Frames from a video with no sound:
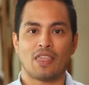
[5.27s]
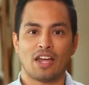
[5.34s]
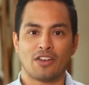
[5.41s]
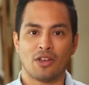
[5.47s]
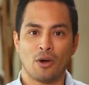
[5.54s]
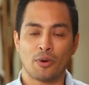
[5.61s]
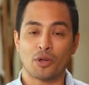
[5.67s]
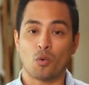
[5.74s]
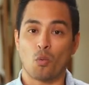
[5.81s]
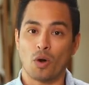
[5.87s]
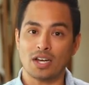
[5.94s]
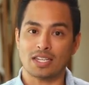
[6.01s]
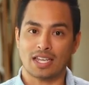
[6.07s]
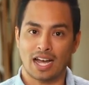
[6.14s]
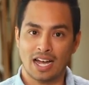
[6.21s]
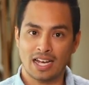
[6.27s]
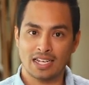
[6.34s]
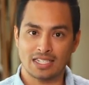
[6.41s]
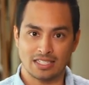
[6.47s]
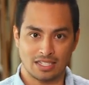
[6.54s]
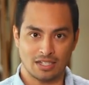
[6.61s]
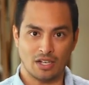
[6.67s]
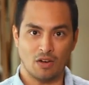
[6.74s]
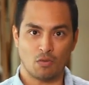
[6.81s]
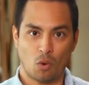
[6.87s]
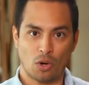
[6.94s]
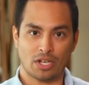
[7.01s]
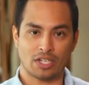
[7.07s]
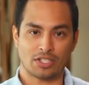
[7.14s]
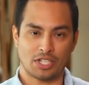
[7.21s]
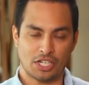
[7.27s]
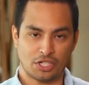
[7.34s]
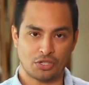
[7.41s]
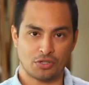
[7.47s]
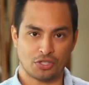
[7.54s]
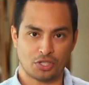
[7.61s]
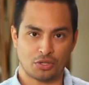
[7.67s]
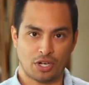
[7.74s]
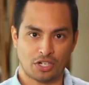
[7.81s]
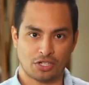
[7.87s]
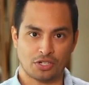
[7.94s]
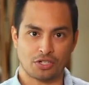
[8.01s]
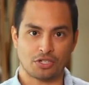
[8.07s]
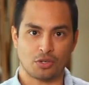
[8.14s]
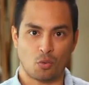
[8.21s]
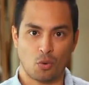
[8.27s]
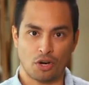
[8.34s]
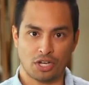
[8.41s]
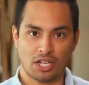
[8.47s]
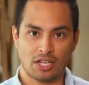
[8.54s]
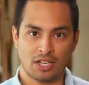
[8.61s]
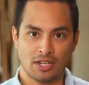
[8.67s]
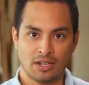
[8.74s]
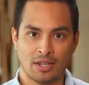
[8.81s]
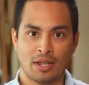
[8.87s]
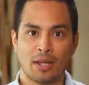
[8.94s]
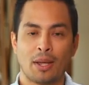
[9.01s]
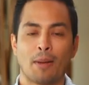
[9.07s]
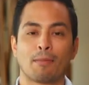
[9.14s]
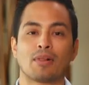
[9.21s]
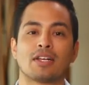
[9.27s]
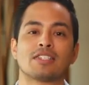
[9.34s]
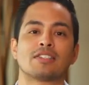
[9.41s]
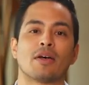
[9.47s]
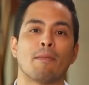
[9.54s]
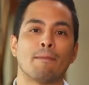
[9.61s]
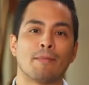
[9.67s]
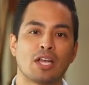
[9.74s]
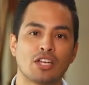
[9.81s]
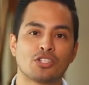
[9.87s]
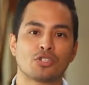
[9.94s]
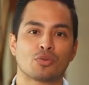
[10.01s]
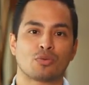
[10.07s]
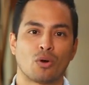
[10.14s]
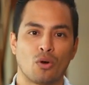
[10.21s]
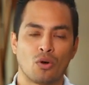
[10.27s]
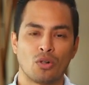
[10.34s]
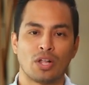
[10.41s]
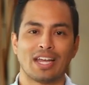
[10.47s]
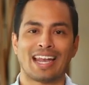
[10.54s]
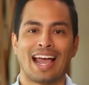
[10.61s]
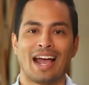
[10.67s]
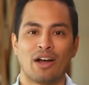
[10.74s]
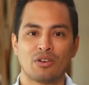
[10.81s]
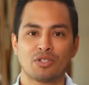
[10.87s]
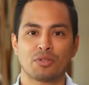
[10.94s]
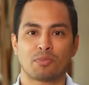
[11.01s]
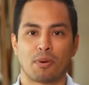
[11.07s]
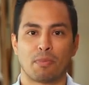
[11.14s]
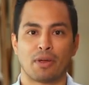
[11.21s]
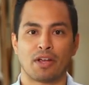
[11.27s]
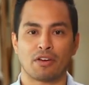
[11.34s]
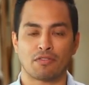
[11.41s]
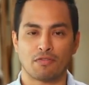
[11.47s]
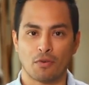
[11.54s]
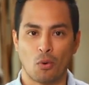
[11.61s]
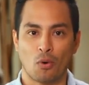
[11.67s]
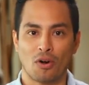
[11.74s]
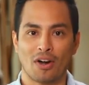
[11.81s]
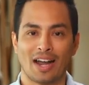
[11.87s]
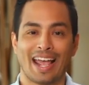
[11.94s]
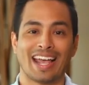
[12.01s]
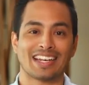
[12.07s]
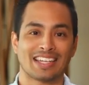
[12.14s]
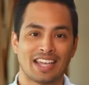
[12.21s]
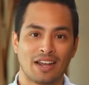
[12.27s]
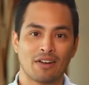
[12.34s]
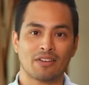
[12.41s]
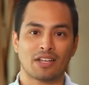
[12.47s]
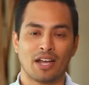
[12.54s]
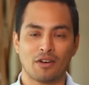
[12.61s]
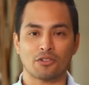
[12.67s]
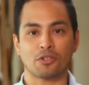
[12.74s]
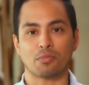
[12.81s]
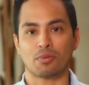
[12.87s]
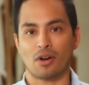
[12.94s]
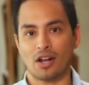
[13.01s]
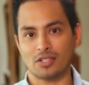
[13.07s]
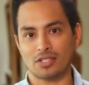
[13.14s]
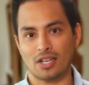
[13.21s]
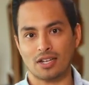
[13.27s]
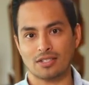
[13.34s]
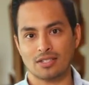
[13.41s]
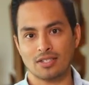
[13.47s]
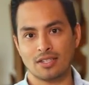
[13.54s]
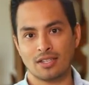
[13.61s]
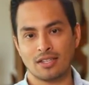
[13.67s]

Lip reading: that knowing what kind of organizational structure you're working in plays a major role in how you prepare for and carry out your project.